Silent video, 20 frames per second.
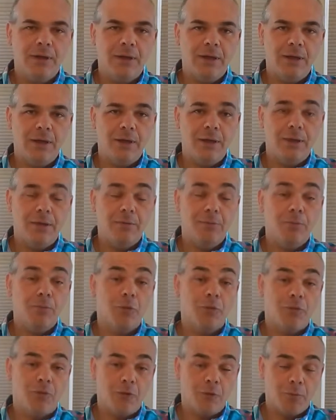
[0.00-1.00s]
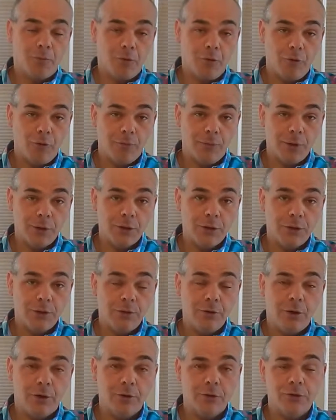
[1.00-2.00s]
And before
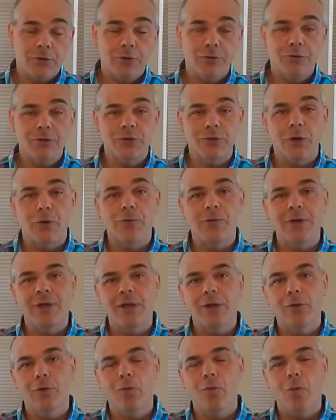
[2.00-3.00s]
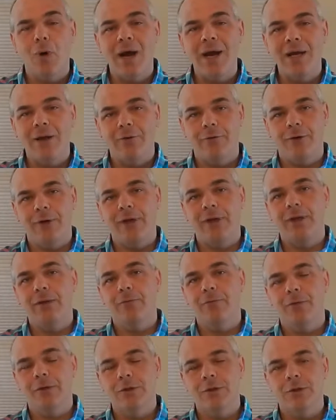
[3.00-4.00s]
Prohibition, also Stonehill Winery
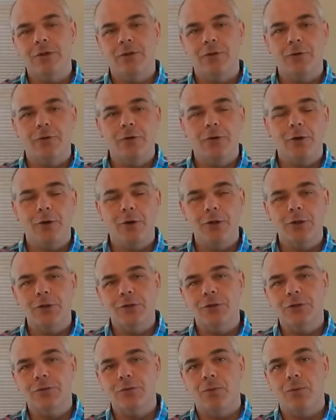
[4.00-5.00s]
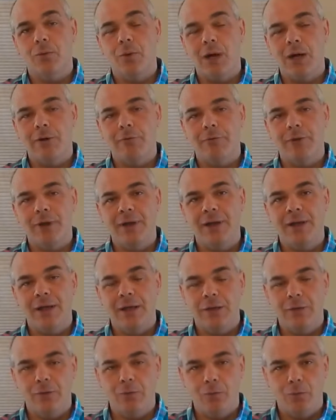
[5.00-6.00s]
was the third largest winery
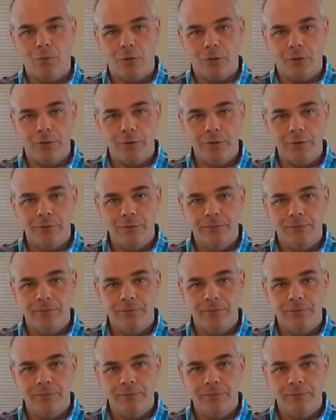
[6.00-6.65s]
in the world.